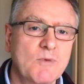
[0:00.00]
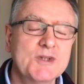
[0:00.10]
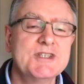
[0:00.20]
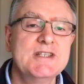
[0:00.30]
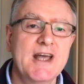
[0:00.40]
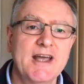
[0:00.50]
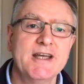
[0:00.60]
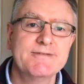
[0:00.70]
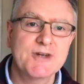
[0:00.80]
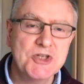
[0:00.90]
What a
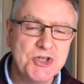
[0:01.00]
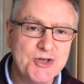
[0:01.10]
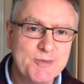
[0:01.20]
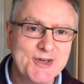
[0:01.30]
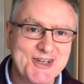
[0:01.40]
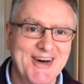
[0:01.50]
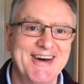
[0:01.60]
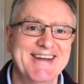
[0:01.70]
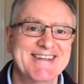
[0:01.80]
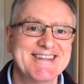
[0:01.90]
day for
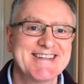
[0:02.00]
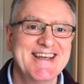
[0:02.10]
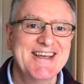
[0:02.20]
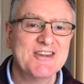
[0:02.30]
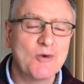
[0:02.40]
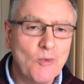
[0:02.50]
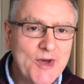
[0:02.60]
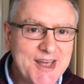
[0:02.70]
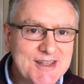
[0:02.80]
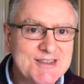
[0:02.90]
humankind. The
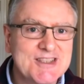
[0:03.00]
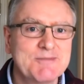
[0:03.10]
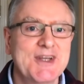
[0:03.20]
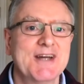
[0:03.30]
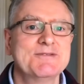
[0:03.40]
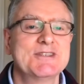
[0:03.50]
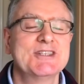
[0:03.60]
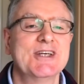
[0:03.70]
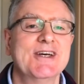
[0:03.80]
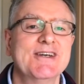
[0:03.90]
wheels had begun to
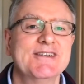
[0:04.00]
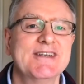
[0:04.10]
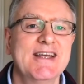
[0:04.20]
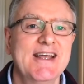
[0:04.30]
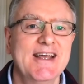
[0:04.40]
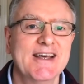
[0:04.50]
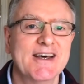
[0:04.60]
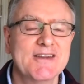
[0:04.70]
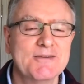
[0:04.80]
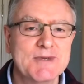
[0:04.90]
turn.
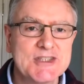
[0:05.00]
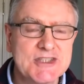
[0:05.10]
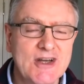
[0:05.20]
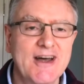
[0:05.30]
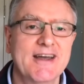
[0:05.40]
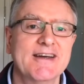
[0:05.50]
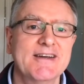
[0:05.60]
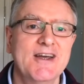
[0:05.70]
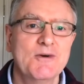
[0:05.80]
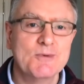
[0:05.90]
The Messiah
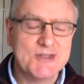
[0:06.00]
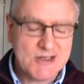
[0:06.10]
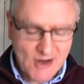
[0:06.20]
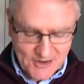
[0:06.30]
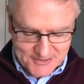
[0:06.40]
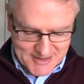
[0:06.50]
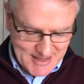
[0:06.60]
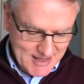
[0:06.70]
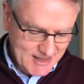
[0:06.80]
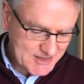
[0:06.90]
was on
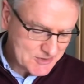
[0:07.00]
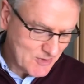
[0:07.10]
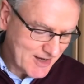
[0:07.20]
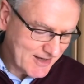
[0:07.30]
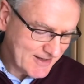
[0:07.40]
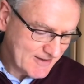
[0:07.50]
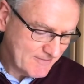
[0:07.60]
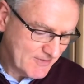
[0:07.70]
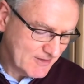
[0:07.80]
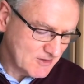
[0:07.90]
his way.
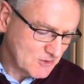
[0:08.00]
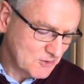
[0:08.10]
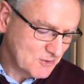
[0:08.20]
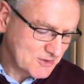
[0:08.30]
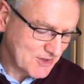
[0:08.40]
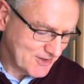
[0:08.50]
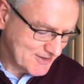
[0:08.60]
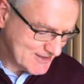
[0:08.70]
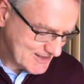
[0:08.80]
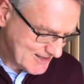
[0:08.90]
The Lord
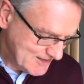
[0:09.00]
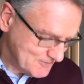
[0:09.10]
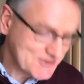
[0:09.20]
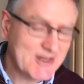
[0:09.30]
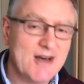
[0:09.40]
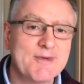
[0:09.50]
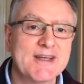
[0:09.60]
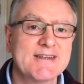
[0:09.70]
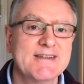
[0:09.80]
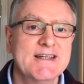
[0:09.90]
God was
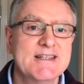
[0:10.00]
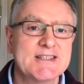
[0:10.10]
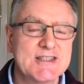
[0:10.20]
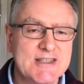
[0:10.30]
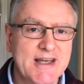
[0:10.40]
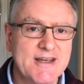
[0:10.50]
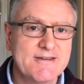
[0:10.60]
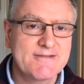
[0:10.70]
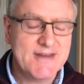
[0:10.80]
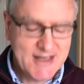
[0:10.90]
coming to
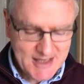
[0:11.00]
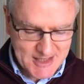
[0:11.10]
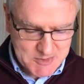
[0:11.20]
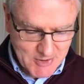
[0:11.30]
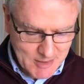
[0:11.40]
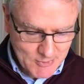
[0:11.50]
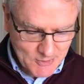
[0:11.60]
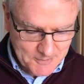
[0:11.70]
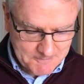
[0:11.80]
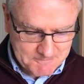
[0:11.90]
save his
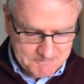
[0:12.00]
people.